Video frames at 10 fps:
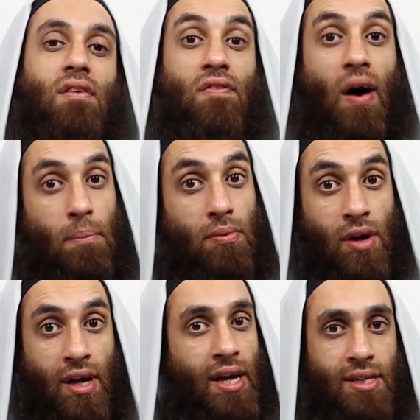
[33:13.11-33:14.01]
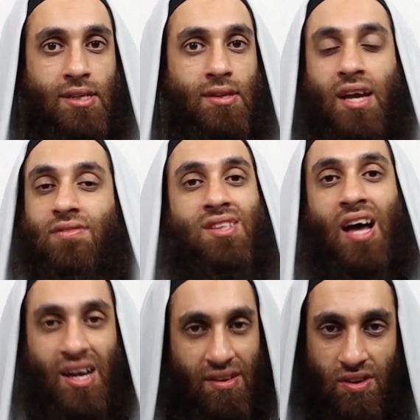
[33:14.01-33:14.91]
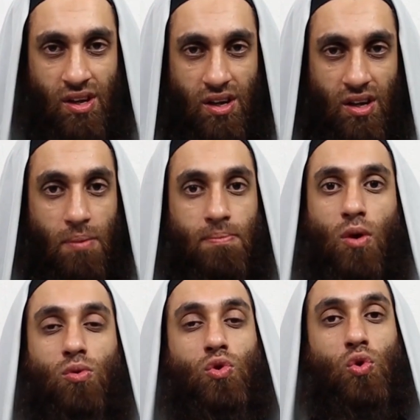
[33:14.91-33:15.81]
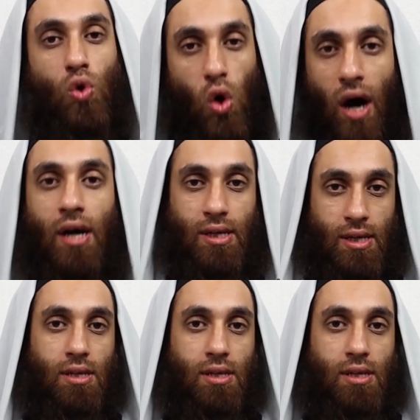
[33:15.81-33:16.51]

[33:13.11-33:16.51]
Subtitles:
Fabricated, not even da'if, mawdu'a.